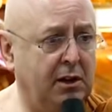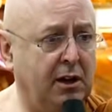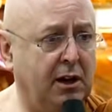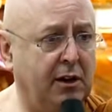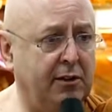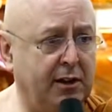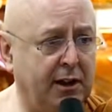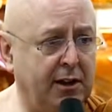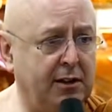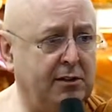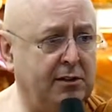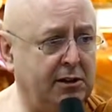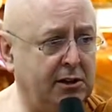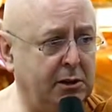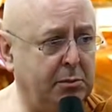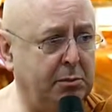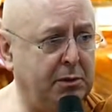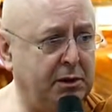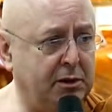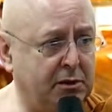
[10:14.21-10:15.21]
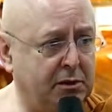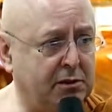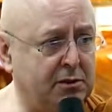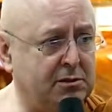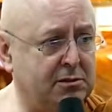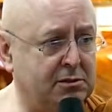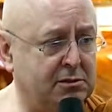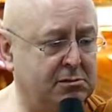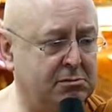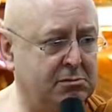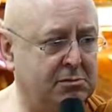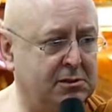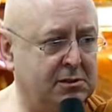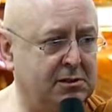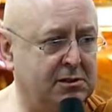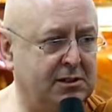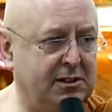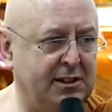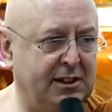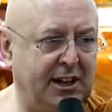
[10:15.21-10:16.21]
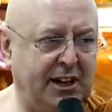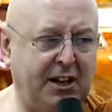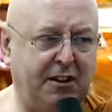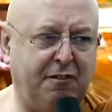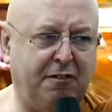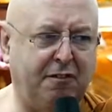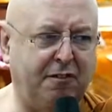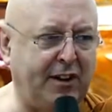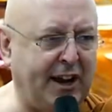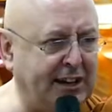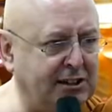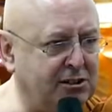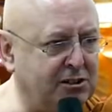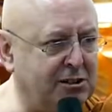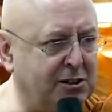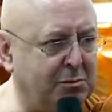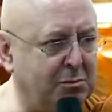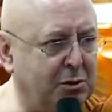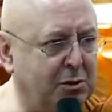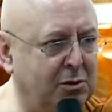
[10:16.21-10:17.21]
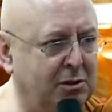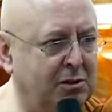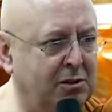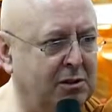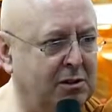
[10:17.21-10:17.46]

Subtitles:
And they did it because it's fashionable.